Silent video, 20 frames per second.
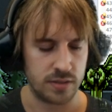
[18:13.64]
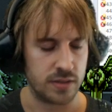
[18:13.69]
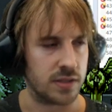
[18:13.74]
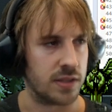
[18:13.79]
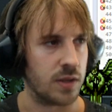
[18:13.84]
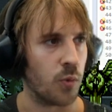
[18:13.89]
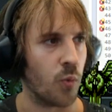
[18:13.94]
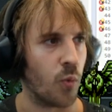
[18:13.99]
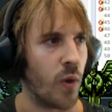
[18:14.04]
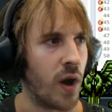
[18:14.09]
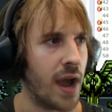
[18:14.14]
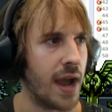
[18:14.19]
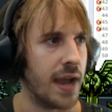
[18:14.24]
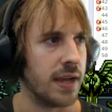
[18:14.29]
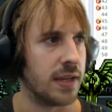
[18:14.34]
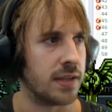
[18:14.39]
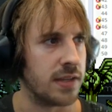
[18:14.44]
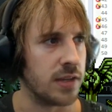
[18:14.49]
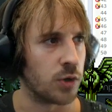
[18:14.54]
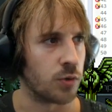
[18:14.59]
the Y
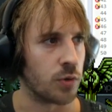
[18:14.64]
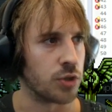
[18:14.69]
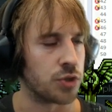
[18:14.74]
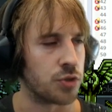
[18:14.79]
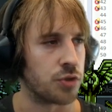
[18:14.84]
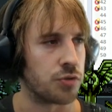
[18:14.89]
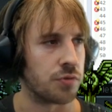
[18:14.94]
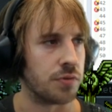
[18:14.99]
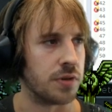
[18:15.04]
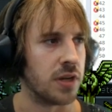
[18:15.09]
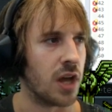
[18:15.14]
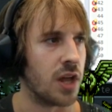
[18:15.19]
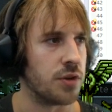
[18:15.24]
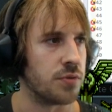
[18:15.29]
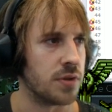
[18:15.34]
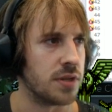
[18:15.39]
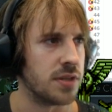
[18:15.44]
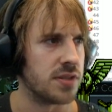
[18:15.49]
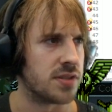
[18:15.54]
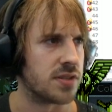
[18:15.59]
is equal to
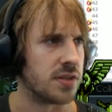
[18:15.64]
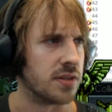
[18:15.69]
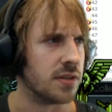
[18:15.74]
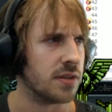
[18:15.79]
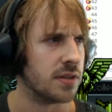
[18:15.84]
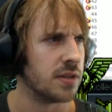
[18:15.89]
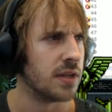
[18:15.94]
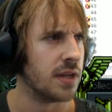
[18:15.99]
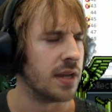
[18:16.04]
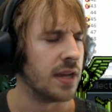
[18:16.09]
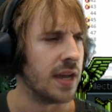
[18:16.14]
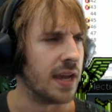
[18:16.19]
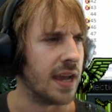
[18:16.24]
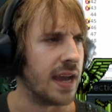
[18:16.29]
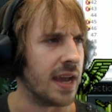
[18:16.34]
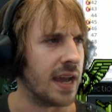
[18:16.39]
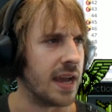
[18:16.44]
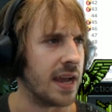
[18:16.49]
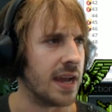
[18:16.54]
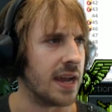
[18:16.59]
300s,
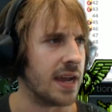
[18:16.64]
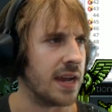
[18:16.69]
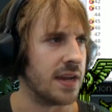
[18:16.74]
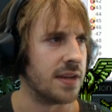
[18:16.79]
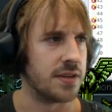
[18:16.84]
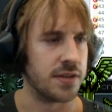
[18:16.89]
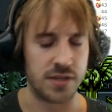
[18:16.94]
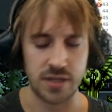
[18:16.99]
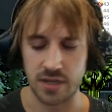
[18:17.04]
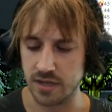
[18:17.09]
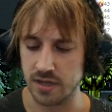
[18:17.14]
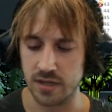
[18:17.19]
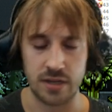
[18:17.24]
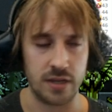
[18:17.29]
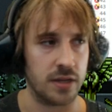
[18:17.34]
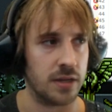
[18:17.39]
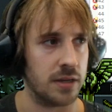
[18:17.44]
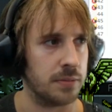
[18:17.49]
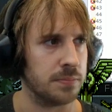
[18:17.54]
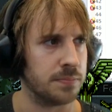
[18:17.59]
and
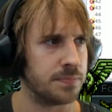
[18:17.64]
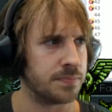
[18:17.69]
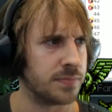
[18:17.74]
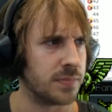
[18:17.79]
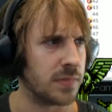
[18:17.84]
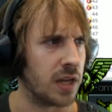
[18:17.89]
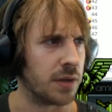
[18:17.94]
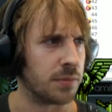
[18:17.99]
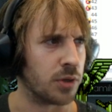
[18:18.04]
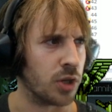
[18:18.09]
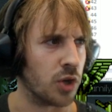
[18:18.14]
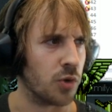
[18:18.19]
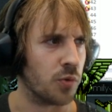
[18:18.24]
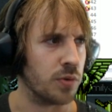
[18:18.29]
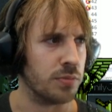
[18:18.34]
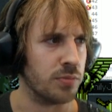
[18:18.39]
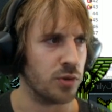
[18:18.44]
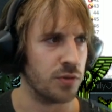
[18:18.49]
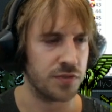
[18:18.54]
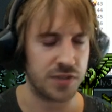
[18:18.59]
I'm gonna
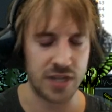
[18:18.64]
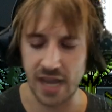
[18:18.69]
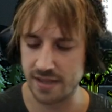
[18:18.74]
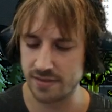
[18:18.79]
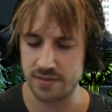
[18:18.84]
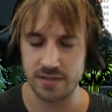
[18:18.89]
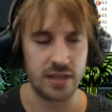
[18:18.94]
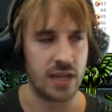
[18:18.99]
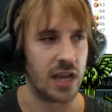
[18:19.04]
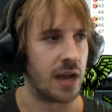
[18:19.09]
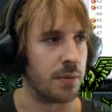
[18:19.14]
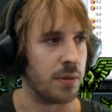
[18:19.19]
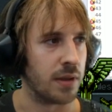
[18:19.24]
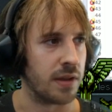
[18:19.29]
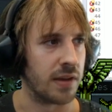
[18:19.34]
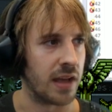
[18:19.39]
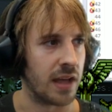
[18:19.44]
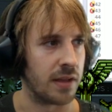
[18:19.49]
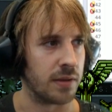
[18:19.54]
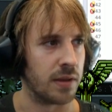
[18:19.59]
remove that,
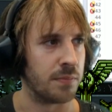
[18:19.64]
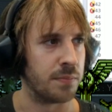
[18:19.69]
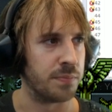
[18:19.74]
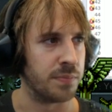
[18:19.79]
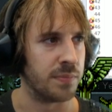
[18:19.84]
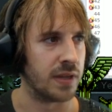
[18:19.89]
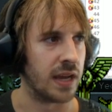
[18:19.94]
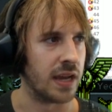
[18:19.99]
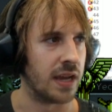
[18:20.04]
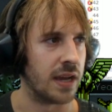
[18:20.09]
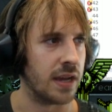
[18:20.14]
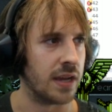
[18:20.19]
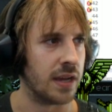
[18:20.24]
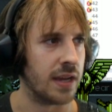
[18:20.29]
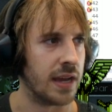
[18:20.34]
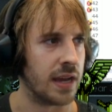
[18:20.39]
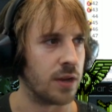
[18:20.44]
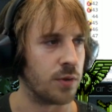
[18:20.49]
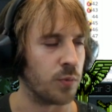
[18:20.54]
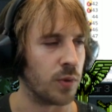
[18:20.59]

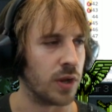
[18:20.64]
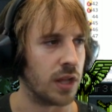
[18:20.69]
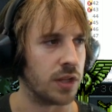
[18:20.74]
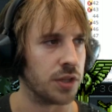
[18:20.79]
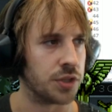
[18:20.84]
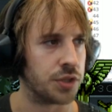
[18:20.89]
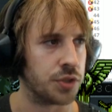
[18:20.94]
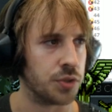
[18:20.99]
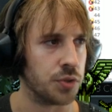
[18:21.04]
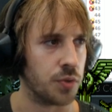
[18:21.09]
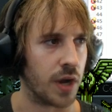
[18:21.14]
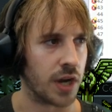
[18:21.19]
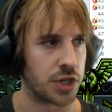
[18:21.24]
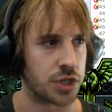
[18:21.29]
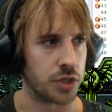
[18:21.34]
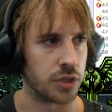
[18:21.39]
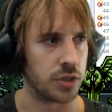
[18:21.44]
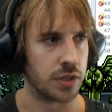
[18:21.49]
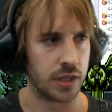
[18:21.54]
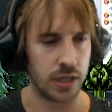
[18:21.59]
and what I'll do
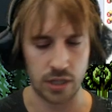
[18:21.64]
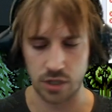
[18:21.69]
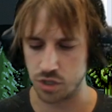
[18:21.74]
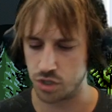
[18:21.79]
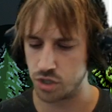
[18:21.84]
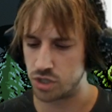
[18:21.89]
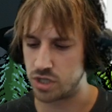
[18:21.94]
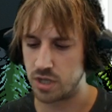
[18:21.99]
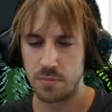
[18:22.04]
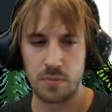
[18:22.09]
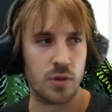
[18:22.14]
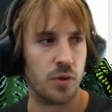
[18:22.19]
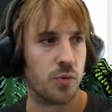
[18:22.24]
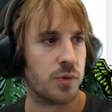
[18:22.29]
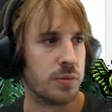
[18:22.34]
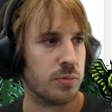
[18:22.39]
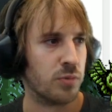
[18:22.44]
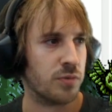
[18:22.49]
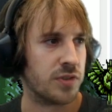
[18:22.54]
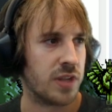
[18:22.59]
actually is just I'm gonna
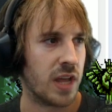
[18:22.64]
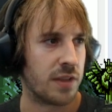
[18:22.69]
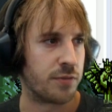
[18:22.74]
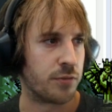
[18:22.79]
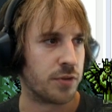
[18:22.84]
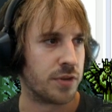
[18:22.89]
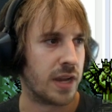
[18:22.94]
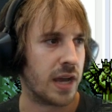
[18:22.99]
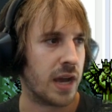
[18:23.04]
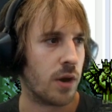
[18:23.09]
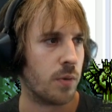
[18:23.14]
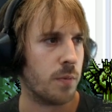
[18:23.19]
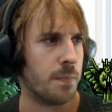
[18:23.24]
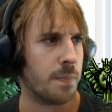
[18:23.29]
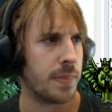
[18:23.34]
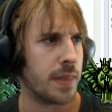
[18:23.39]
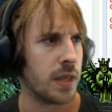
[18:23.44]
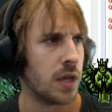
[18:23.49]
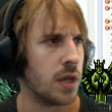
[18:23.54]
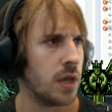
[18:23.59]
remove that for now,
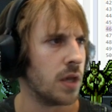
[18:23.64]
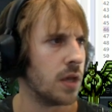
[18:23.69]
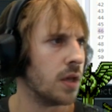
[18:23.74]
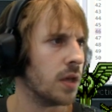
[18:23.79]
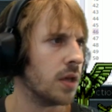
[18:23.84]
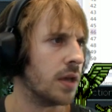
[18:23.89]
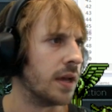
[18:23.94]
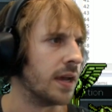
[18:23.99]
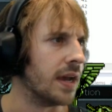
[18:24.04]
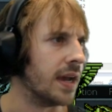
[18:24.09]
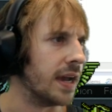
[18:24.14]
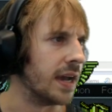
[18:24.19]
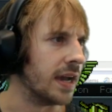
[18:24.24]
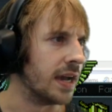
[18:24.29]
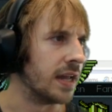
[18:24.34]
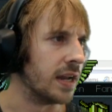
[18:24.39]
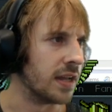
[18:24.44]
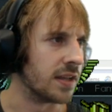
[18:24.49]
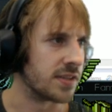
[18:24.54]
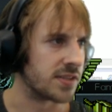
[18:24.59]

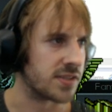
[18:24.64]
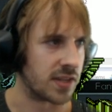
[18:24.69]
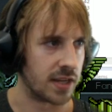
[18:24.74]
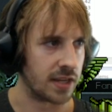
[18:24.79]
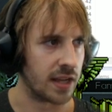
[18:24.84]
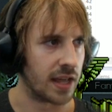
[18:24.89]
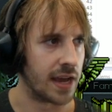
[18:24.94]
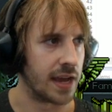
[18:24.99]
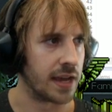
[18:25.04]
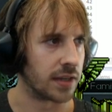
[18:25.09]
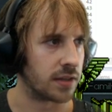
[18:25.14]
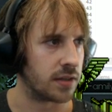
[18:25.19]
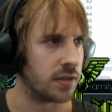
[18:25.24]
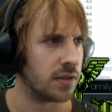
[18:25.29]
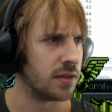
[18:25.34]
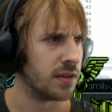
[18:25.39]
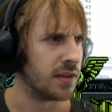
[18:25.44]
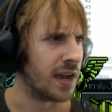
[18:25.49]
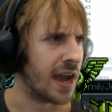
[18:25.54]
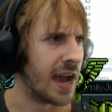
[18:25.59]
and I'll say like
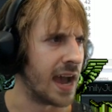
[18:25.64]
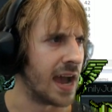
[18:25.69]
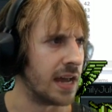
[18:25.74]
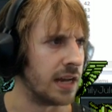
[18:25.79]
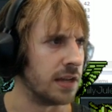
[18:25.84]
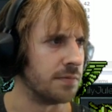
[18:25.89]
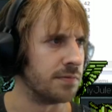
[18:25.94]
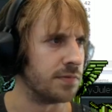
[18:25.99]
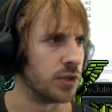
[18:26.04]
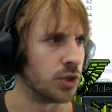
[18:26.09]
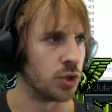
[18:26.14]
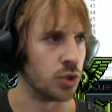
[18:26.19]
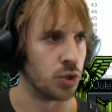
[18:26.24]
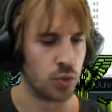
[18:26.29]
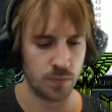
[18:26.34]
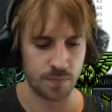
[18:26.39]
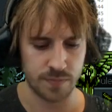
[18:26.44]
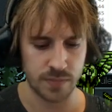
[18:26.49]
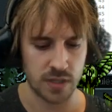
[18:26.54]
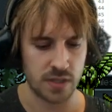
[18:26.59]
anim view
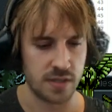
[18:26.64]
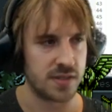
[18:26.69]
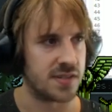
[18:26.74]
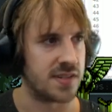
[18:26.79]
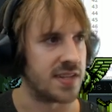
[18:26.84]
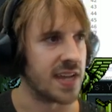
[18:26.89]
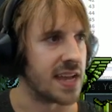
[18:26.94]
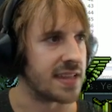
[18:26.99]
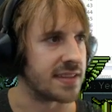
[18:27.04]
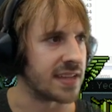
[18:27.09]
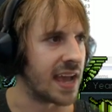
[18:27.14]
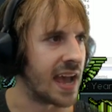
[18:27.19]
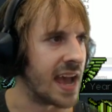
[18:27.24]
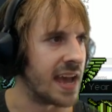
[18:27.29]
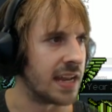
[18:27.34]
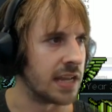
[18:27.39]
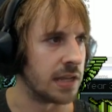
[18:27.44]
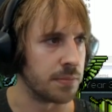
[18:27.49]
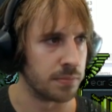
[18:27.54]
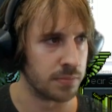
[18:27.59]
set
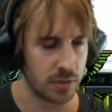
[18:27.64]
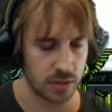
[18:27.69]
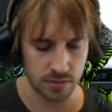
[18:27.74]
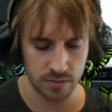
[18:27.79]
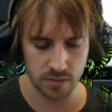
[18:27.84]
anim